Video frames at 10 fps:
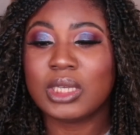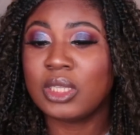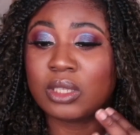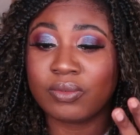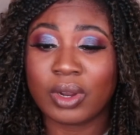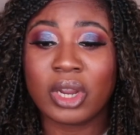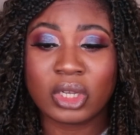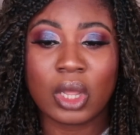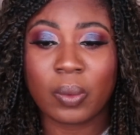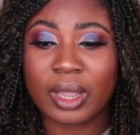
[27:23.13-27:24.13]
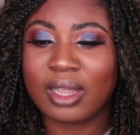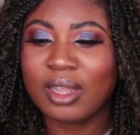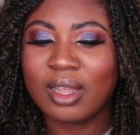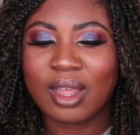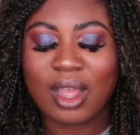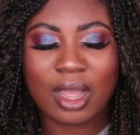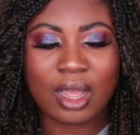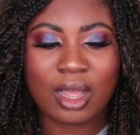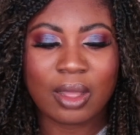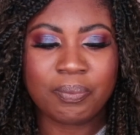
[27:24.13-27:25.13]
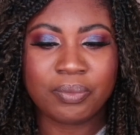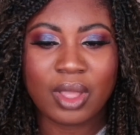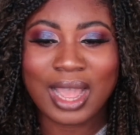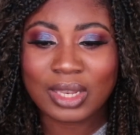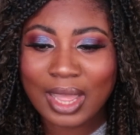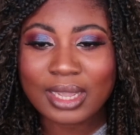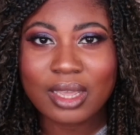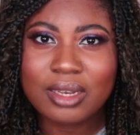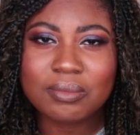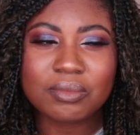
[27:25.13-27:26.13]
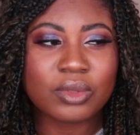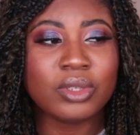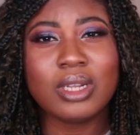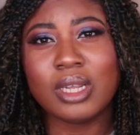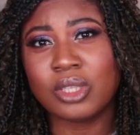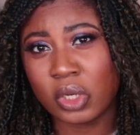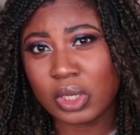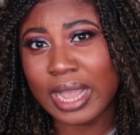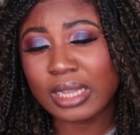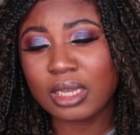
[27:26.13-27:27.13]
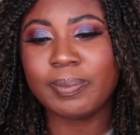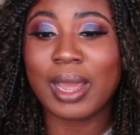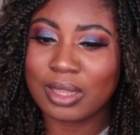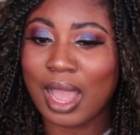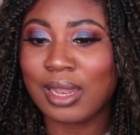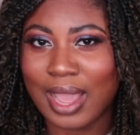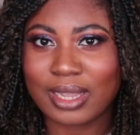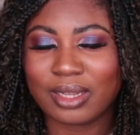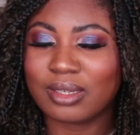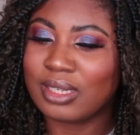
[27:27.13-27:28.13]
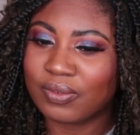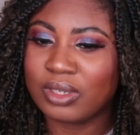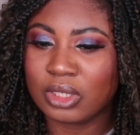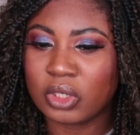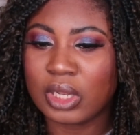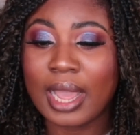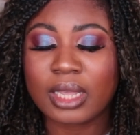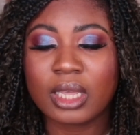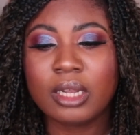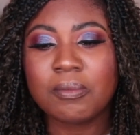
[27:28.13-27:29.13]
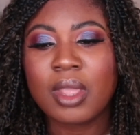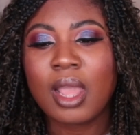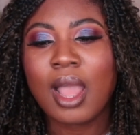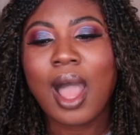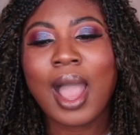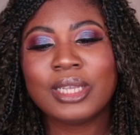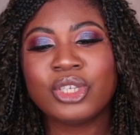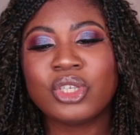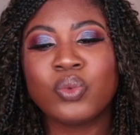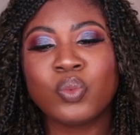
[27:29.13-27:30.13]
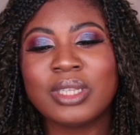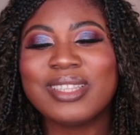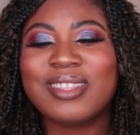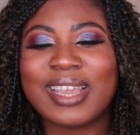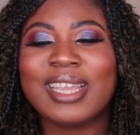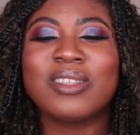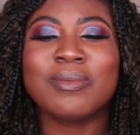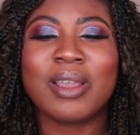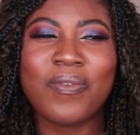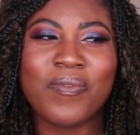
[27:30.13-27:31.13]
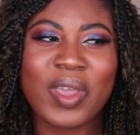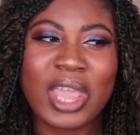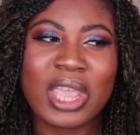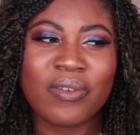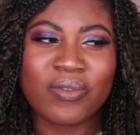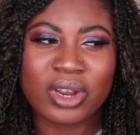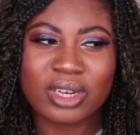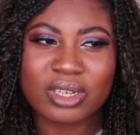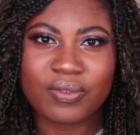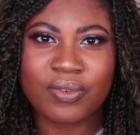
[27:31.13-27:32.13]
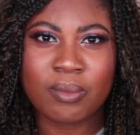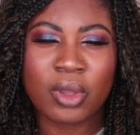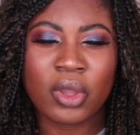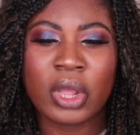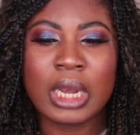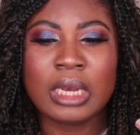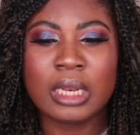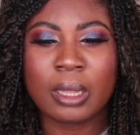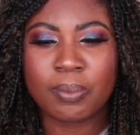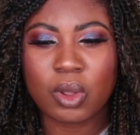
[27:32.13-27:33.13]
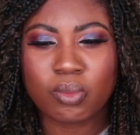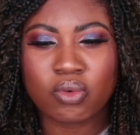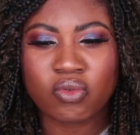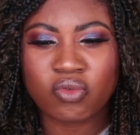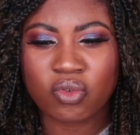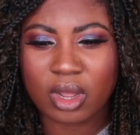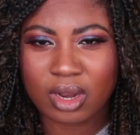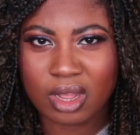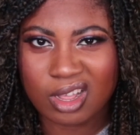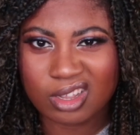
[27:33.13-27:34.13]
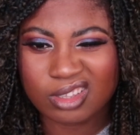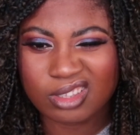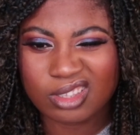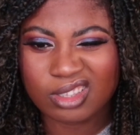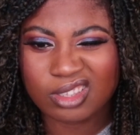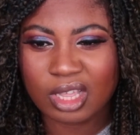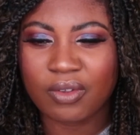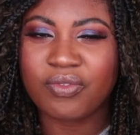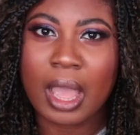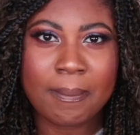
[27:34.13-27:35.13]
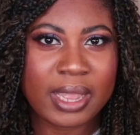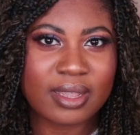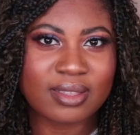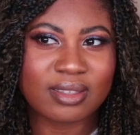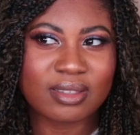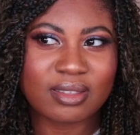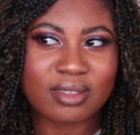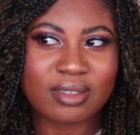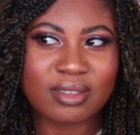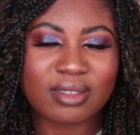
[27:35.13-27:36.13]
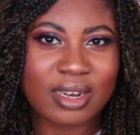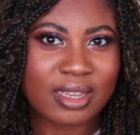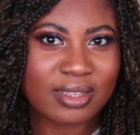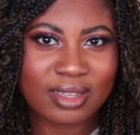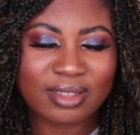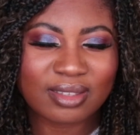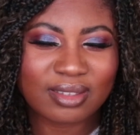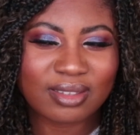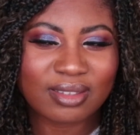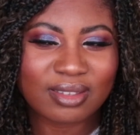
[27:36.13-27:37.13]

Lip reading: It's very glowy. I like it. Not that I don't like it, but I like it. Definitely do like it. I just wouldn't say it's my favorite from her lip products, if that makes any sense.